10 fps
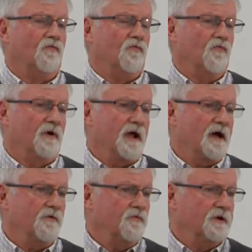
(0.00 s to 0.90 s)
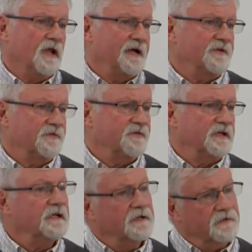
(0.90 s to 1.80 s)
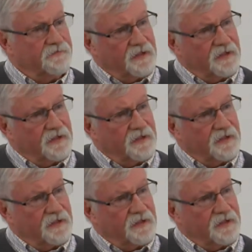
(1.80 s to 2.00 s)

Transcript: what I would like to see is